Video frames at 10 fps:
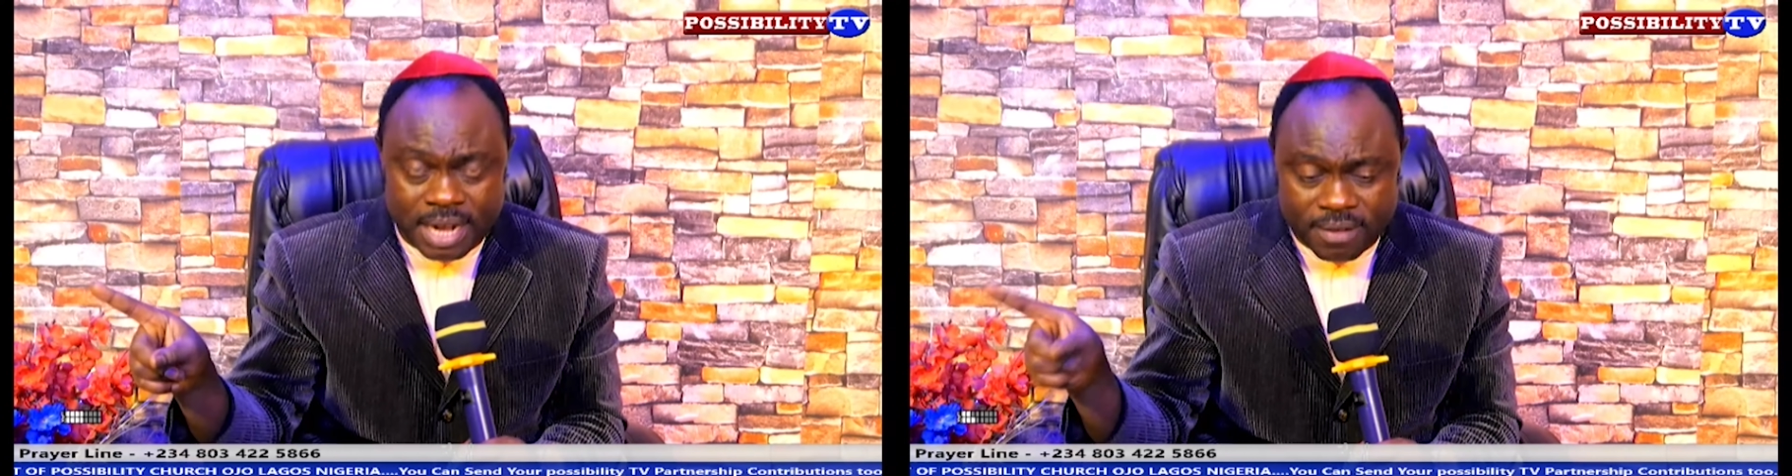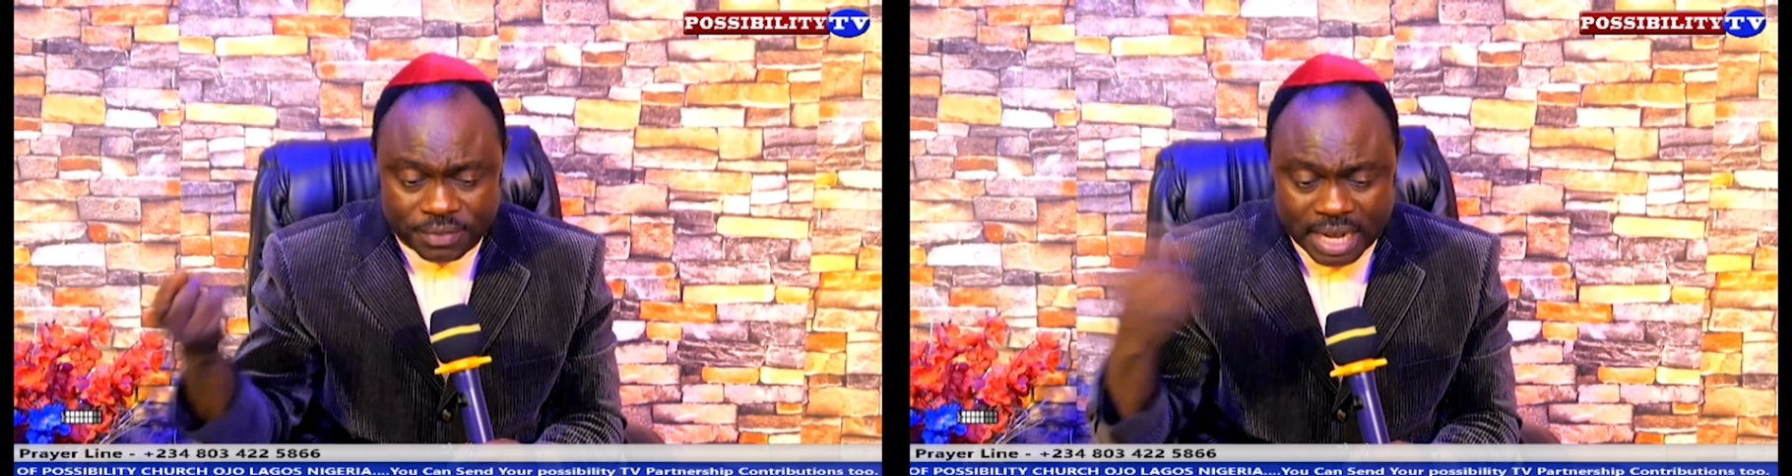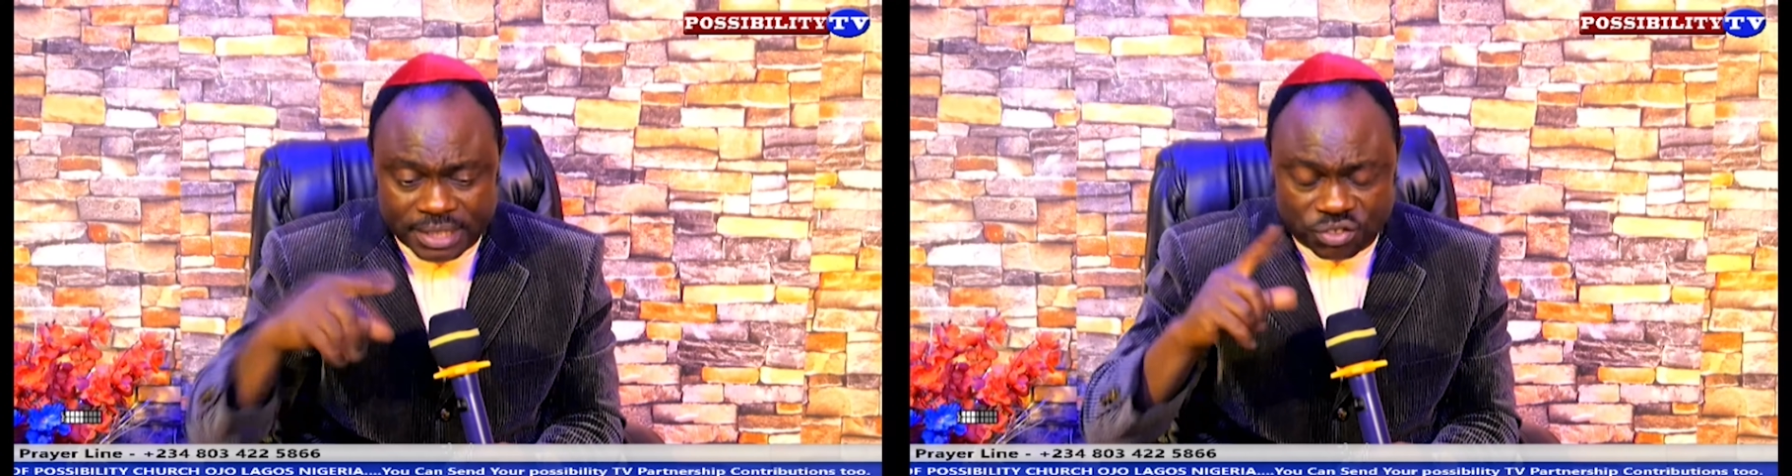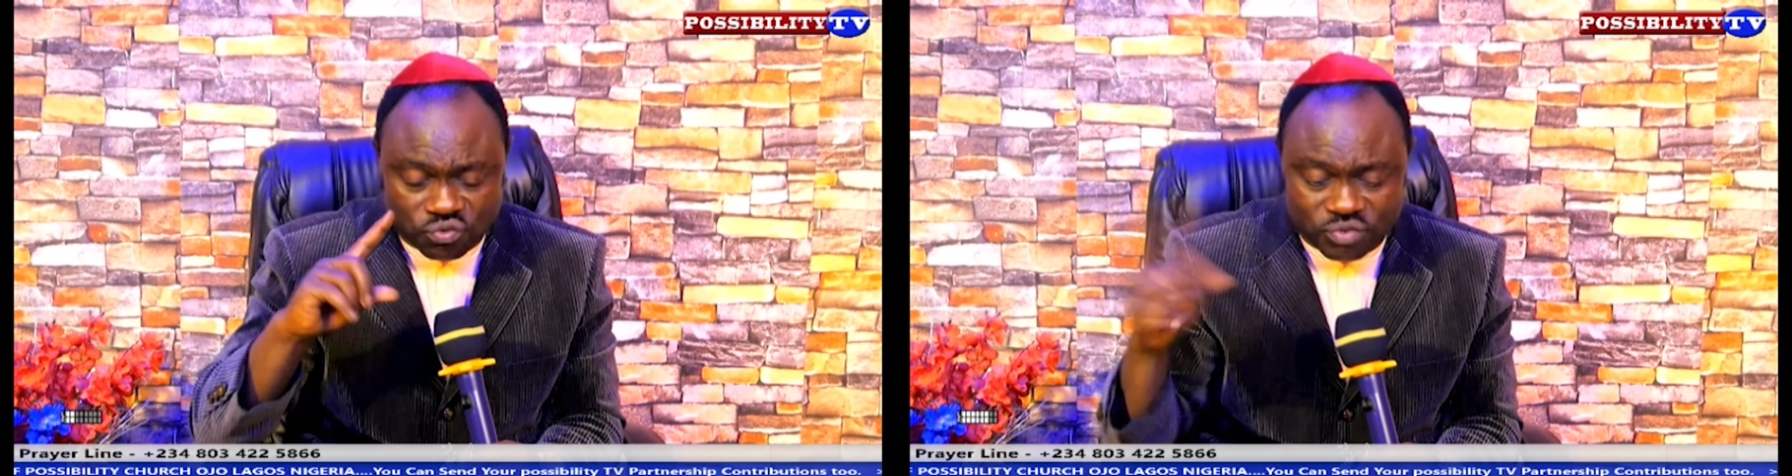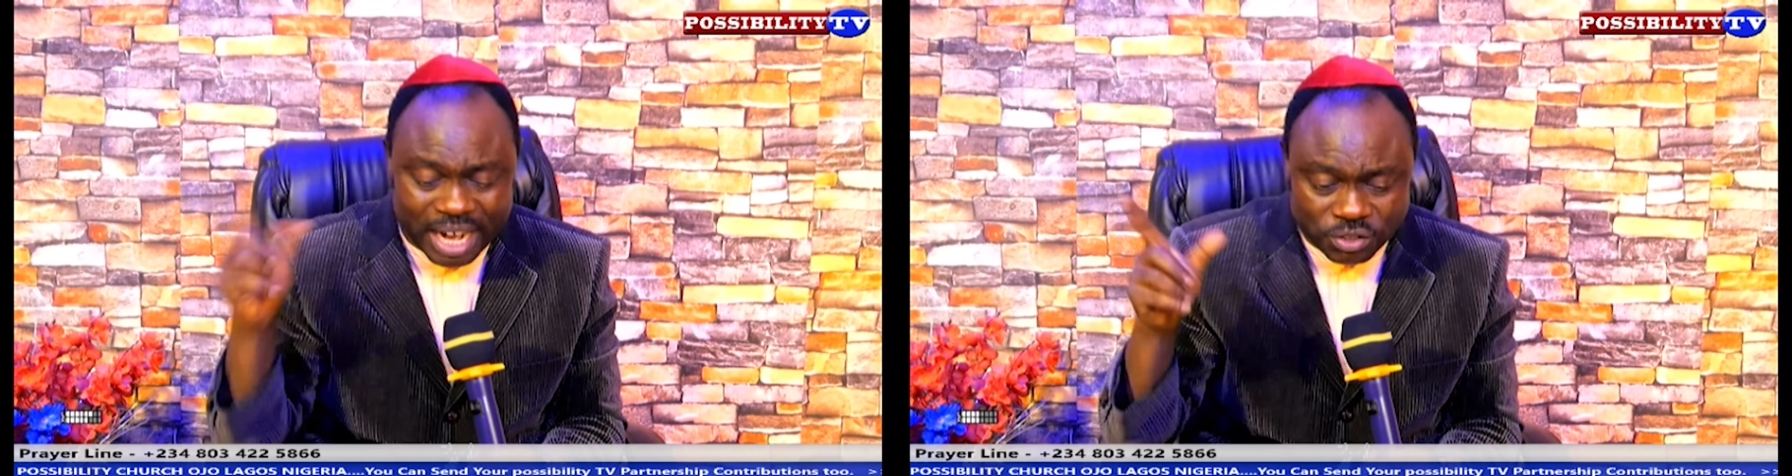That is
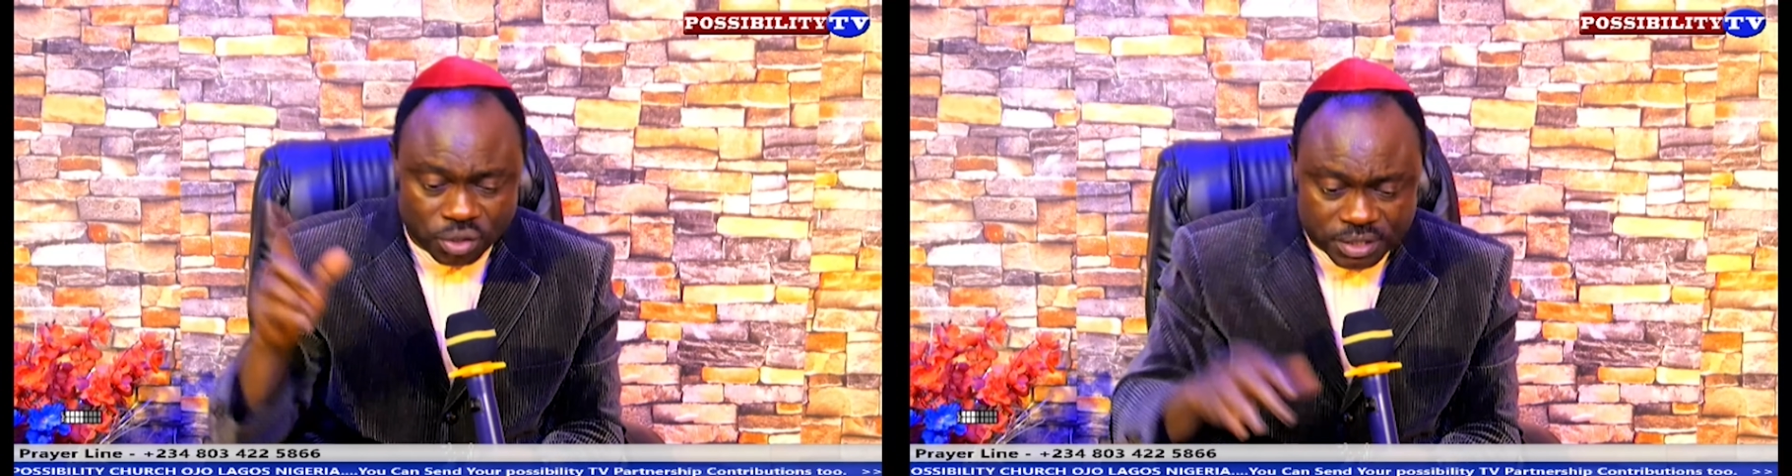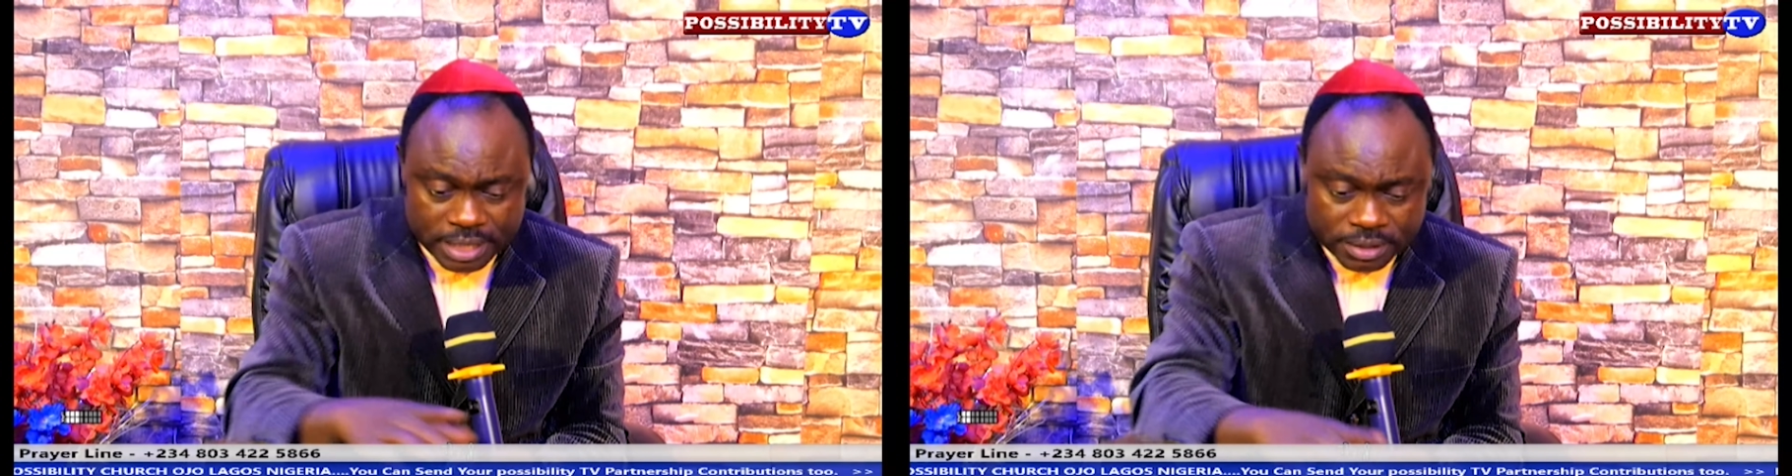righteousness.